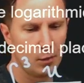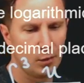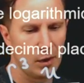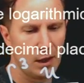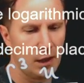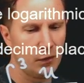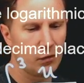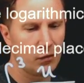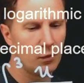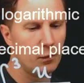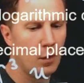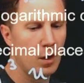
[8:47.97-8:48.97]
plus
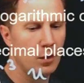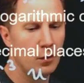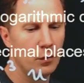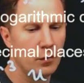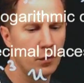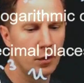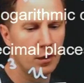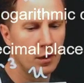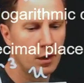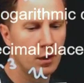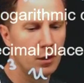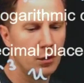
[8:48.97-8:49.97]
1 over
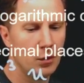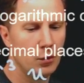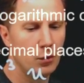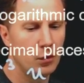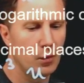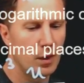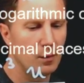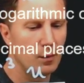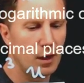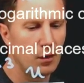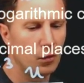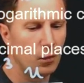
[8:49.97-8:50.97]
u squared
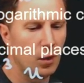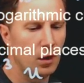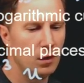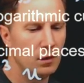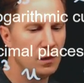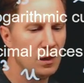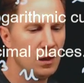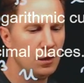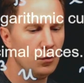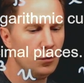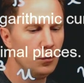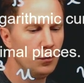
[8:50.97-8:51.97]
minus 1
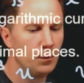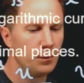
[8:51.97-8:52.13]
du.